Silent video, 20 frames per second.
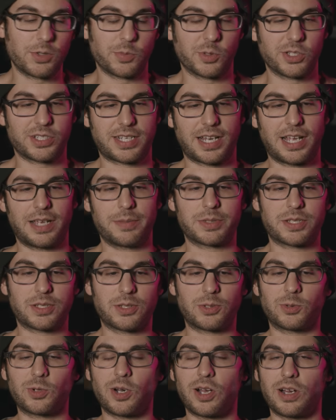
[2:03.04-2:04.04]
out numerous times,
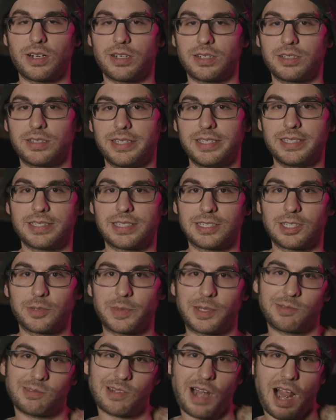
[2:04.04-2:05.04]
the RAR is a
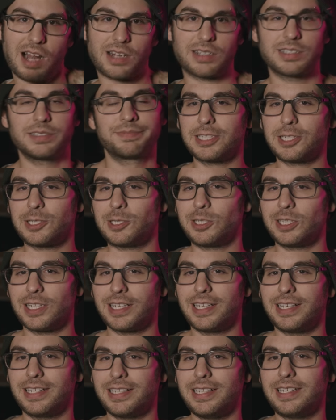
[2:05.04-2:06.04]
little bit RAR. It's a little,
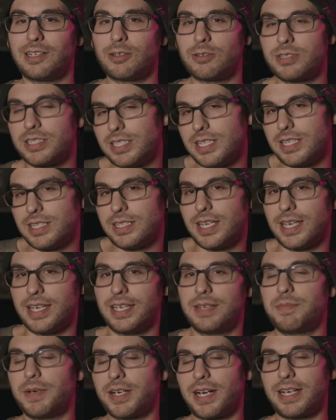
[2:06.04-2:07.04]
uh, you know, scene
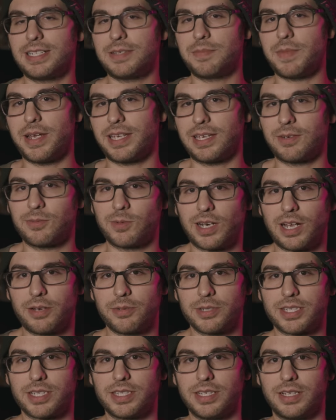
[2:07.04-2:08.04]
kid, but I did make it when I
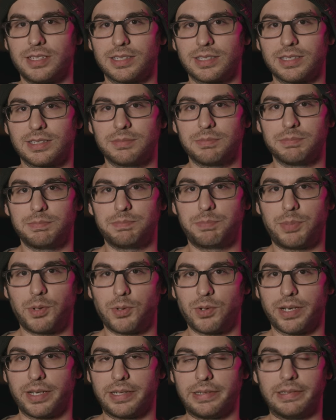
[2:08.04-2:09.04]
was a young
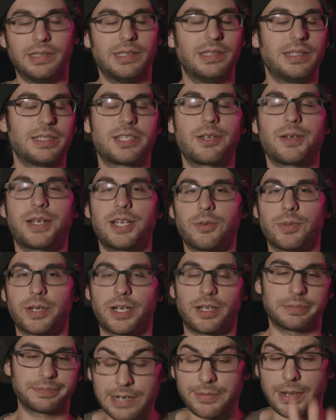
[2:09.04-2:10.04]
boy. So here
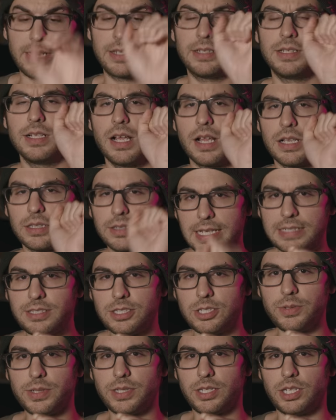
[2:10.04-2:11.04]
we are. Anyway,
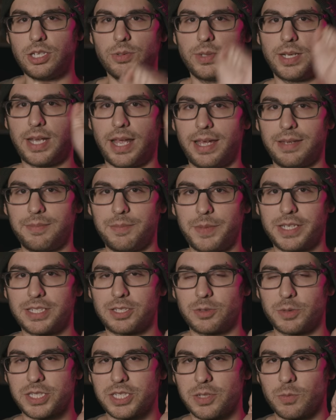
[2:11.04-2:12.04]
let's do a Q&A,
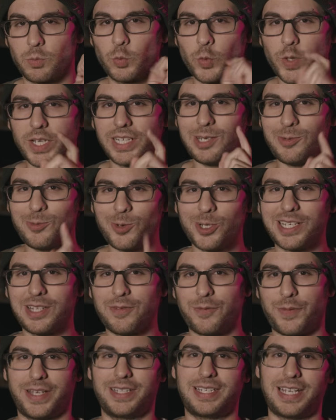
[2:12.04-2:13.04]
because there were some really,
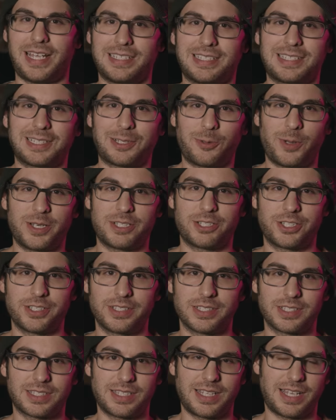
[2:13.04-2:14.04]
really fantastic
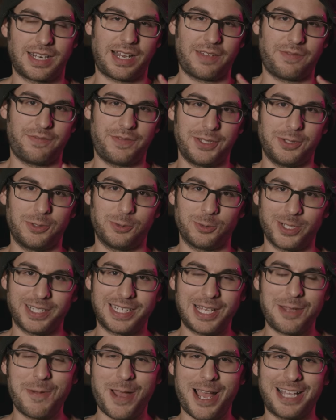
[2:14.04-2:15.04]
questions that I feel
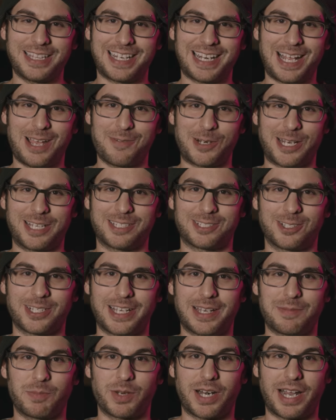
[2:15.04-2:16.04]
really bad that I haven't answered
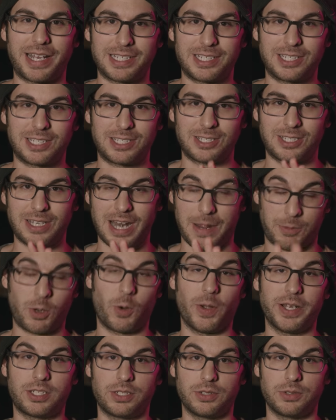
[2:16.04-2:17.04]
yet, but I am
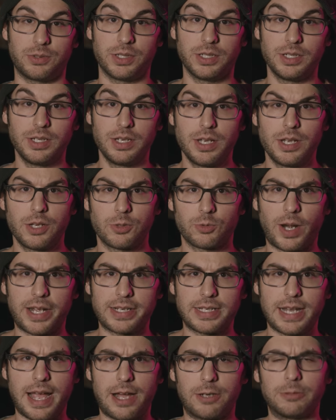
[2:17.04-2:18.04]
going to
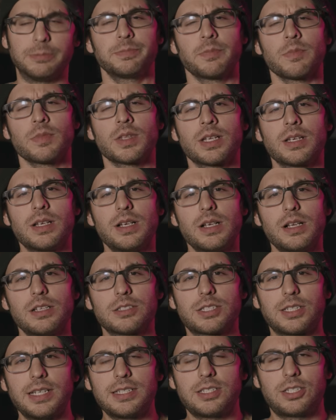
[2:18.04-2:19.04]
right now.
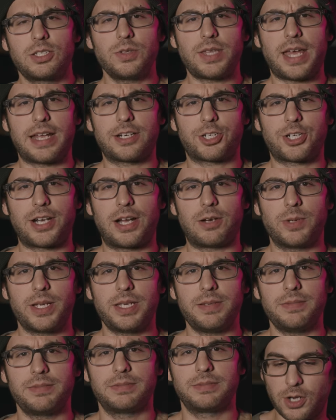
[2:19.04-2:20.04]
So let's do that, shall
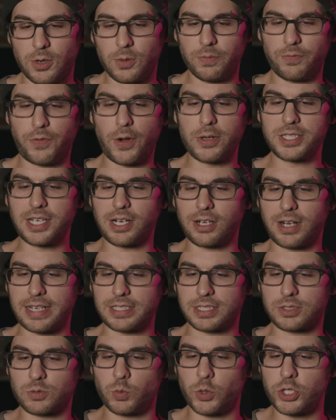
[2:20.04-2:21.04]
we? So, Fozniar
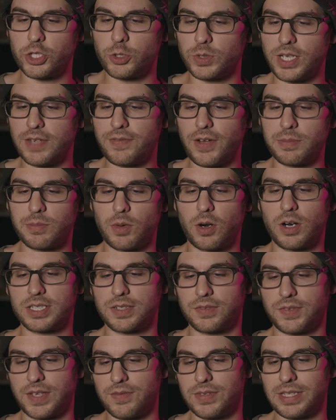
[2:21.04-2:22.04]
asks, would you live on
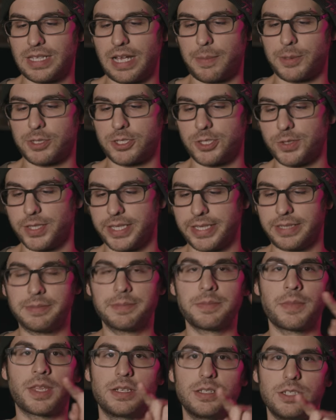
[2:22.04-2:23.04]
Mars if given the opportunity?
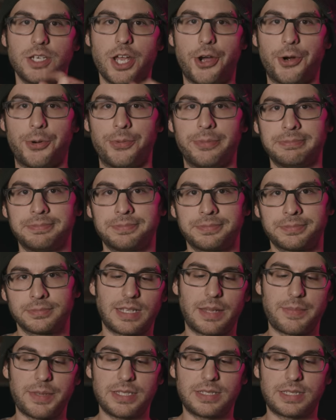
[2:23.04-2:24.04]
No.
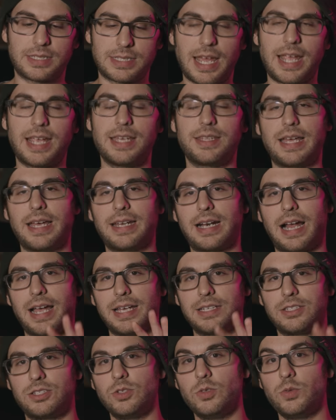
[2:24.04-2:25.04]
Let me say that
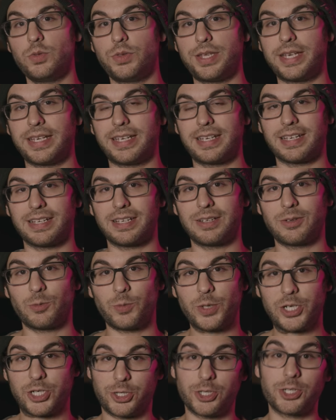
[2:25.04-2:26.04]
I do think
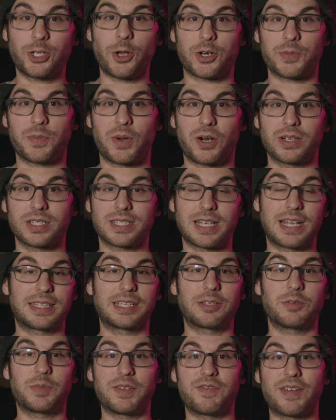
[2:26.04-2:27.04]
we should go to Mars, and I
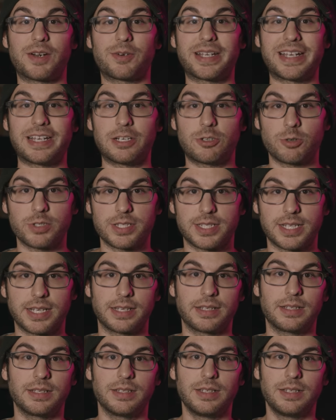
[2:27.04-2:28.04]
think it would be very
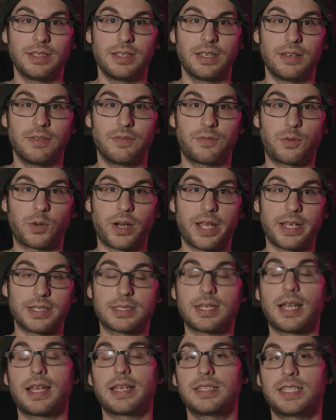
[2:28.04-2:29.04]
interesting for a
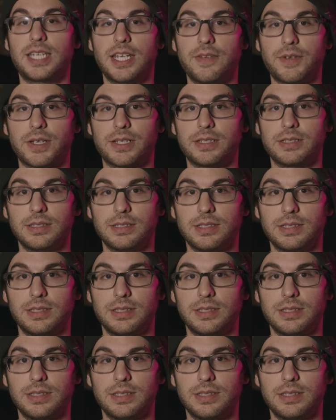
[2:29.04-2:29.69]
scientific